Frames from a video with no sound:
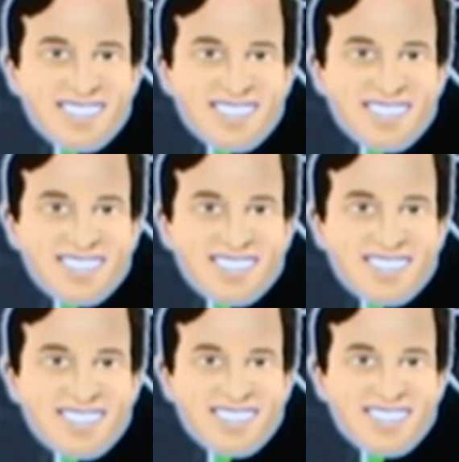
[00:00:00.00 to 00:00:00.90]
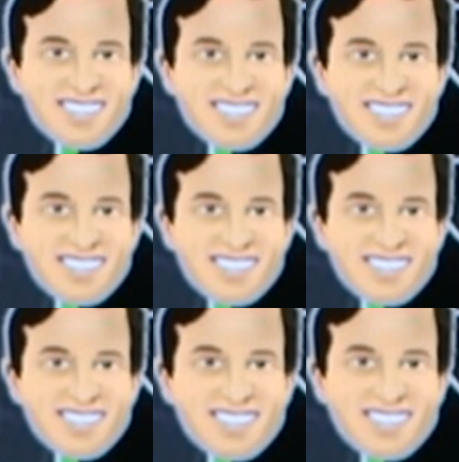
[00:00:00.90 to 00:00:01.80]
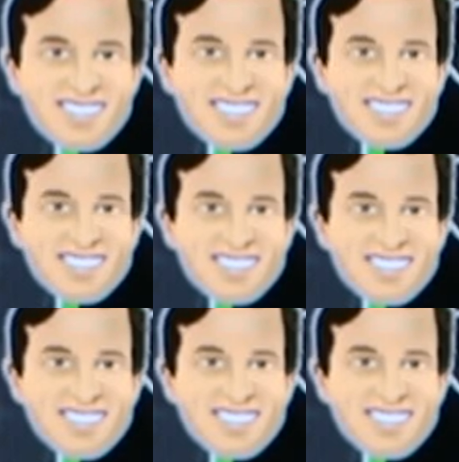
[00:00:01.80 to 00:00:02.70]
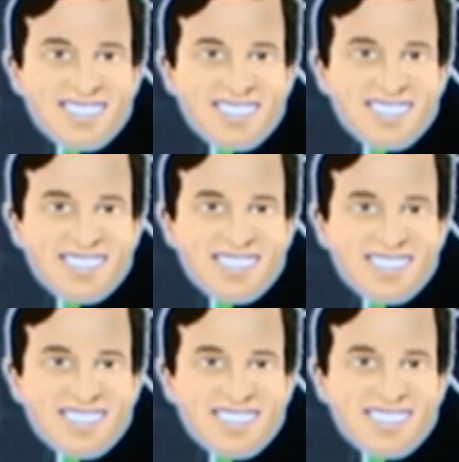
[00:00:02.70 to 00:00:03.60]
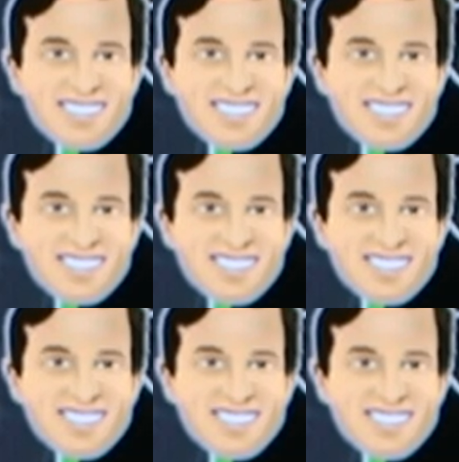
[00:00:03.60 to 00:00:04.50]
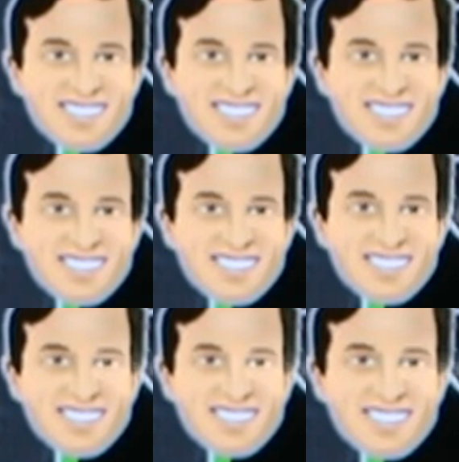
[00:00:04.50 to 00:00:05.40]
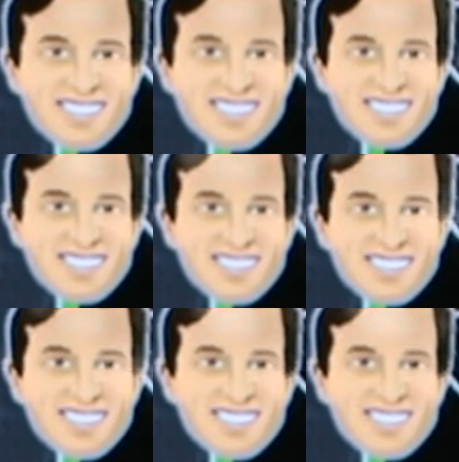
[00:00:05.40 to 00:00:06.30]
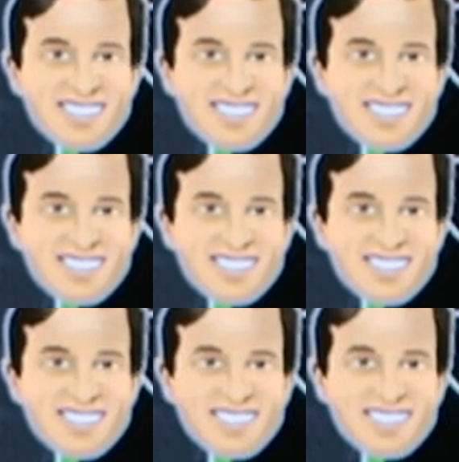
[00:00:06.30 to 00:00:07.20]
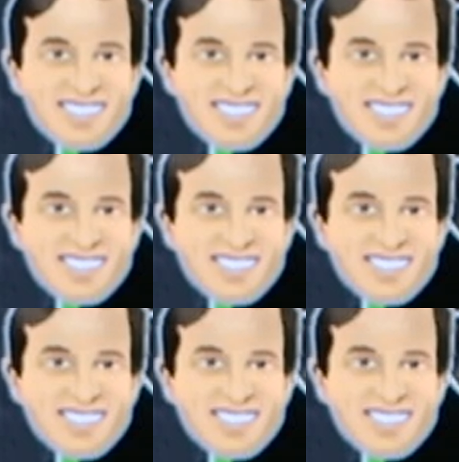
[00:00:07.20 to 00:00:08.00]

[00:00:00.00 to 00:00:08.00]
(silent)